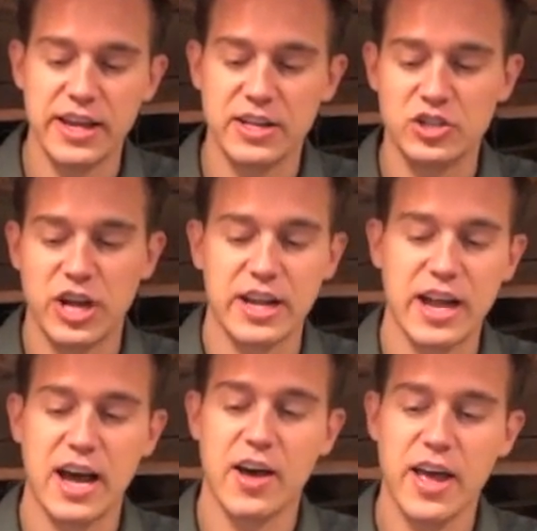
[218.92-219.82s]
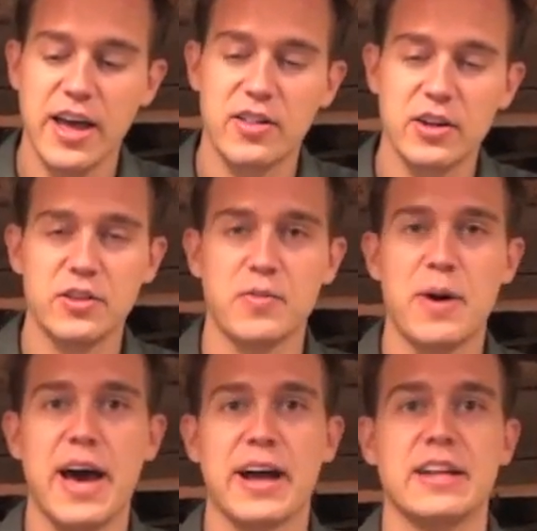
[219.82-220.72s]
They can check it out. Hey, look on the
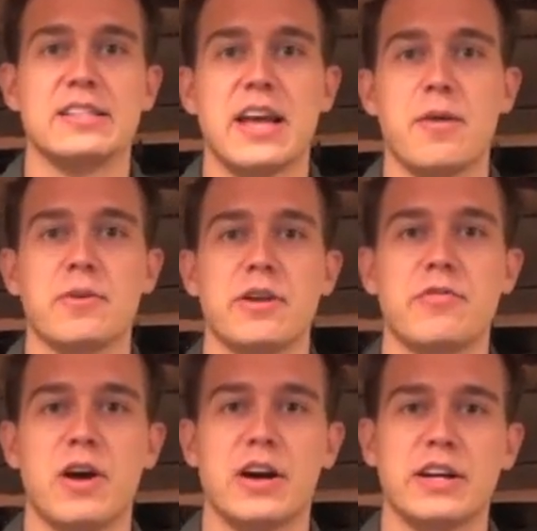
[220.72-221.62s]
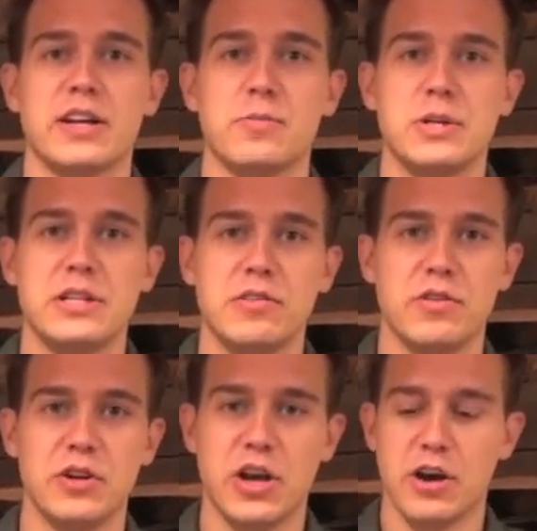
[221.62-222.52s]
back, it's Cabernet Franc and Petit
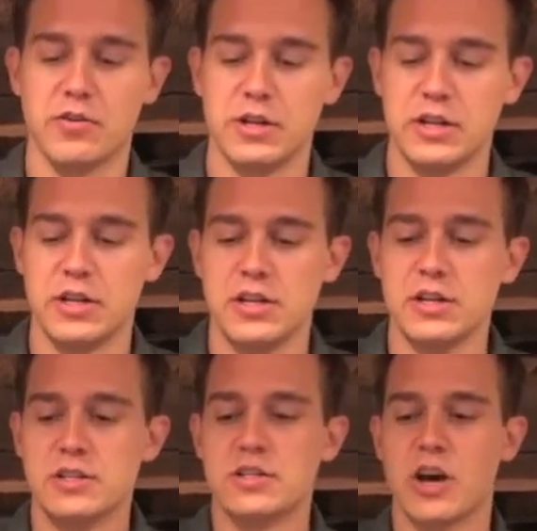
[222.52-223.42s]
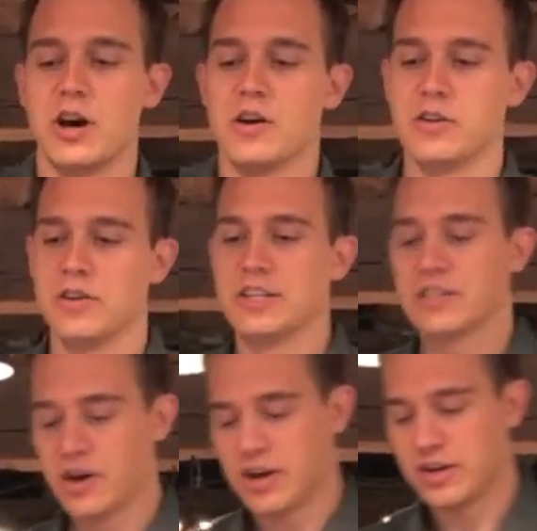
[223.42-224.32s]
Verdot. So
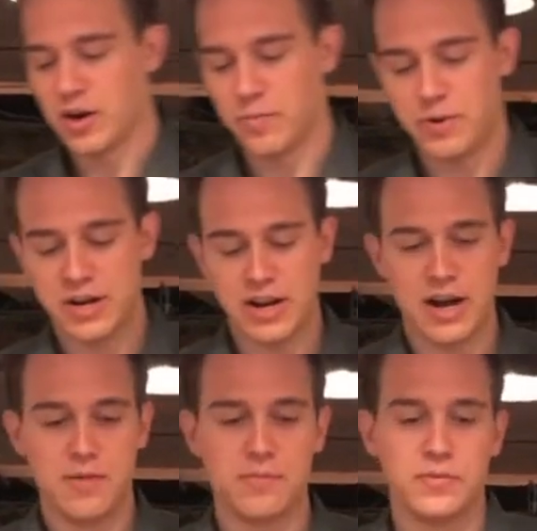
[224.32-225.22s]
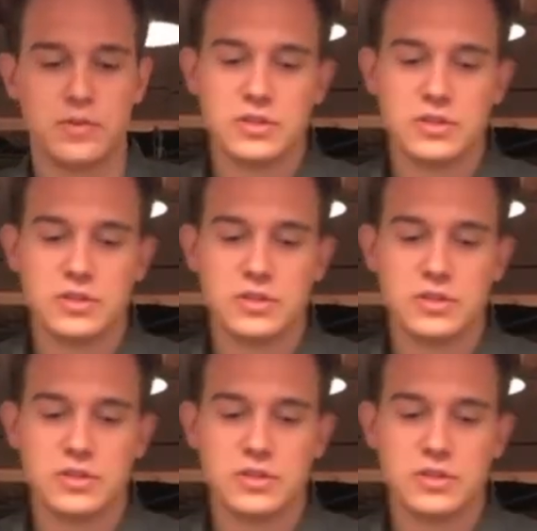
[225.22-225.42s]
let's go ahead and open it up.